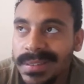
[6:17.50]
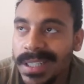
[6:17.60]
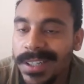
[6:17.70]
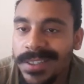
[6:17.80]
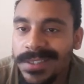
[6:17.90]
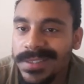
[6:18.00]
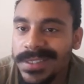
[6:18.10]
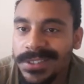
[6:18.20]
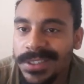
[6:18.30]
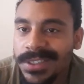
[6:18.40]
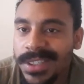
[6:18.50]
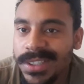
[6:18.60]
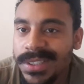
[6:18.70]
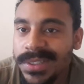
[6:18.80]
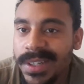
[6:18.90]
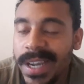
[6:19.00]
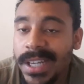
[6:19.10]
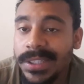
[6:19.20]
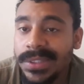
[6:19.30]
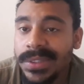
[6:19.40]
their drill sergeants or
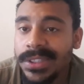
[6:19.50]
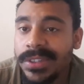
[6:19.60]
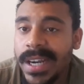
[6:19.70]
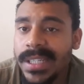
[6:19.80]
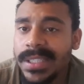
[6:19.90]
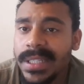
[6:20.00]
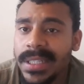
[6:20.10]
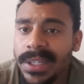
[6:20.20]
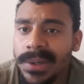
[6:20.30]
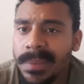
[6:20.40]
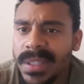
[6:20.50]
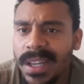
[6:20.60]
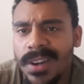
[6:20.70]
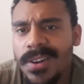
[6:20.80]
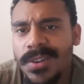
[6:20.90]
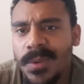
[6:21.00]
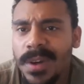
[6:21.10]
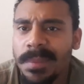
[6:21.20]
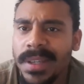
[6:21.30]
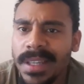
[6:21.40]
cadres going to trash it, and they're going to be like, "Oh, you
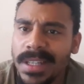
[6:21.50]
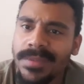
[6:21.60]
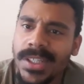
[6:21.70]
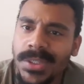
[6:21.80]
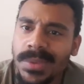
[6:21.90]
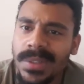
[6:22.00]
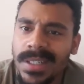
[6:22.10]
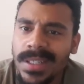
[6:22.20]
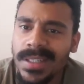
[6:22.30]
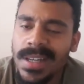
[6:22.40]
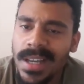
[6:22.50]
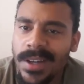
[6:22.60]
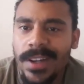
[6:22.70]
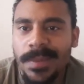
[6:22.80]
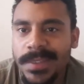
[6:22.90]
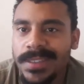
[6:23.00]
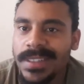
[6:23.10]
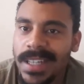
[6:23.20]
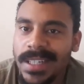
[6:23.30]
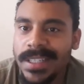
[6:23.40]
want to be an individual, huh? Well,
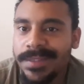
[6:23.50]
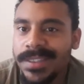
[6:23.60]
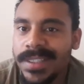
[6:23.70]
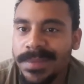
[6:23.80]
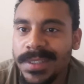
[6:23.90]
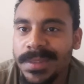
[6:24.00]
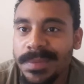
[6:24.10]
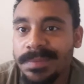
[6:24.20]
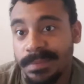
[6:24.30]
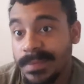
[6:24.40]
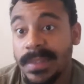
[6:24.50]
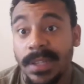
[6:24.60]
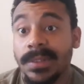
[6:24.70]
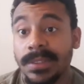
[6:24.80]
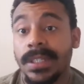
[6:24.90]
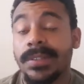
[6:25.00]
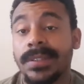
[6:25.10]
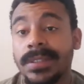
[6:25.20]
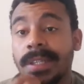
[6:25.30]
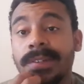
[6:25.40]
I'll give you something to." They're going
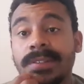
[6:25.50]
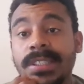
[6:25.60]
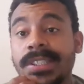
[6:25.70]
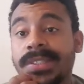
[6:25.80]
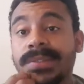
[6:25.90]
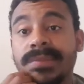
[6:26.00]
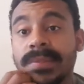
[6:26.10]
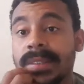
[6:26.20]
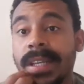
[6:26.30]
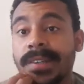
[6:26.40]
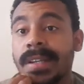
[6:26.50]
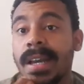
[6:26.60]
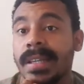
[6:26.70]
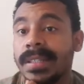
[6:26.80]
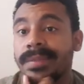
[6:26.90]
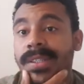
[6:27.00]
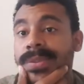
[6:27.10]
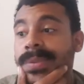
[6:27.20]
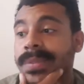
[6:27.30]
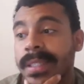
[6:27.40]
to teach you like you're not an
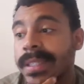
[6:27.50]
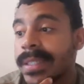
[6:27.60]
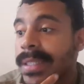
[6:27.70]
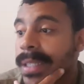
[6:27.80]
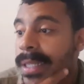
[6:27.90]
individual there.